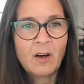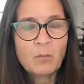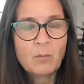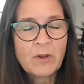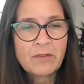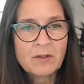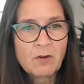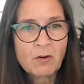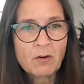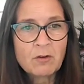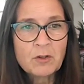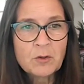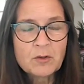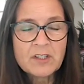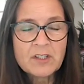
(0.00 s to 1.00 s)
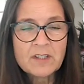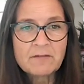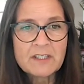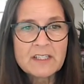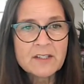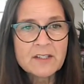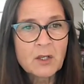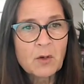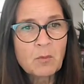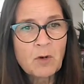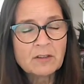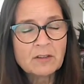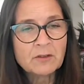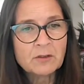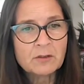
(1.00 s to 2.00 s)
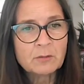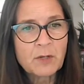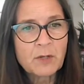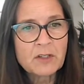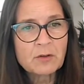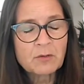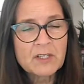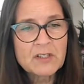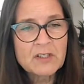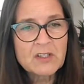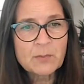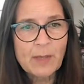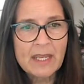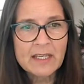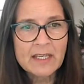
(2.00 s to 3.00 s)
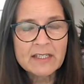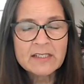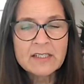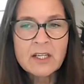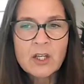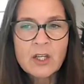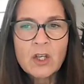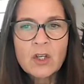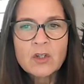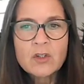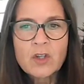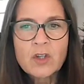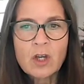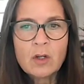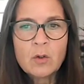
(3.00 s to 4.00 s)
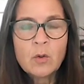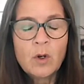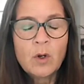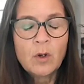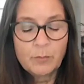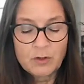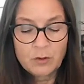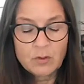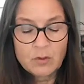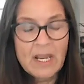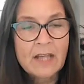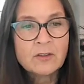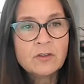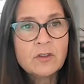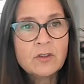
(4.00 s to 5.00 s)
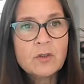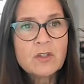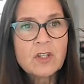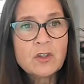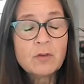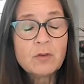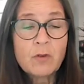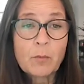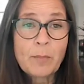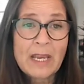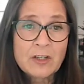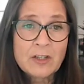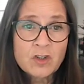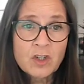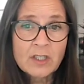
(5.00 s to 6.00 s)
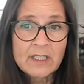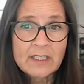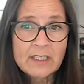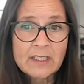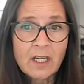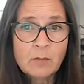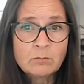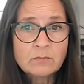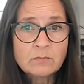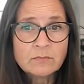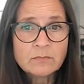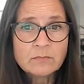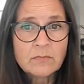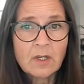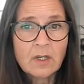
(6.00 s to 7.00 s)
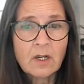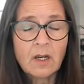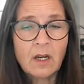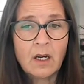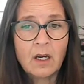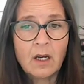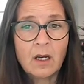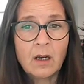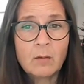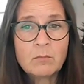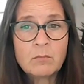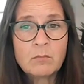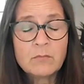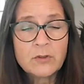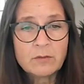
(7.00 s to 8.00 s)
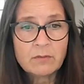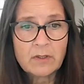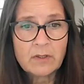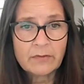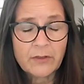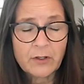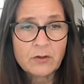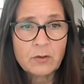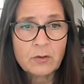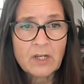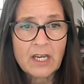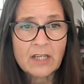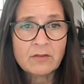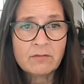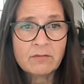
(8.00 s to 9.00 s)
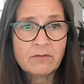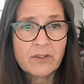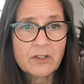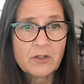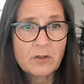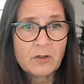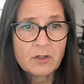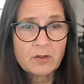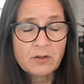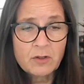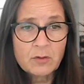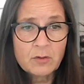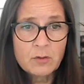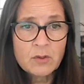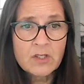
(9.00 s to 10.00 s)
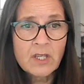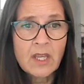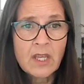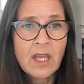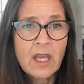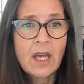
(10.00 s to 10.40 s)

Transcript: with the non-lucrative visa when you're in Spain. So, but you can use. You've got pension income that you can use